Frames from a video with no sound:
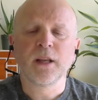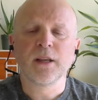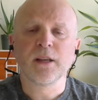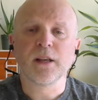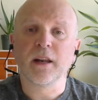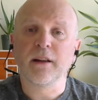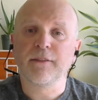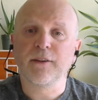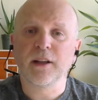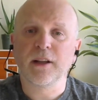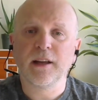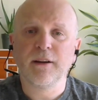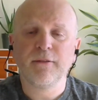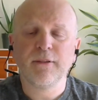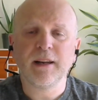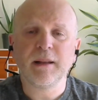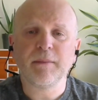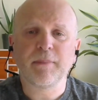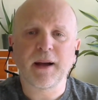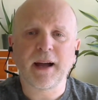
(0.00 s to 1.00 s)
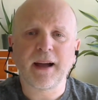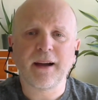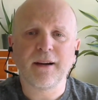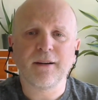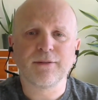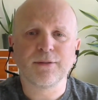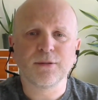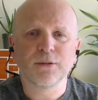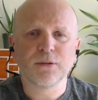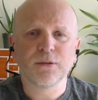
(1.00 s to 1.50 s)
And I find it a really
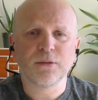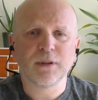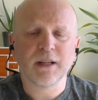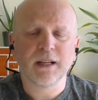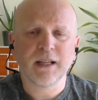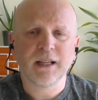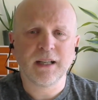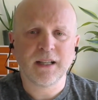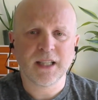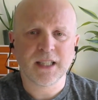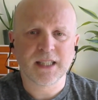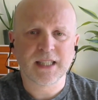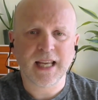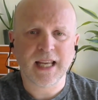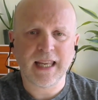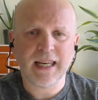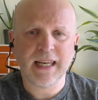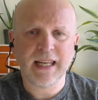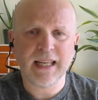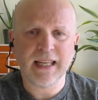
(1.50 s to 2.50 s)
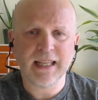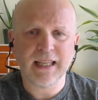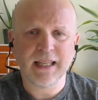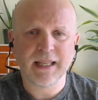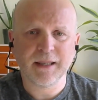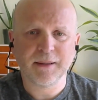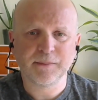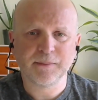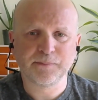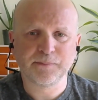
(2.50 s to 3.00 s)
powerful technique.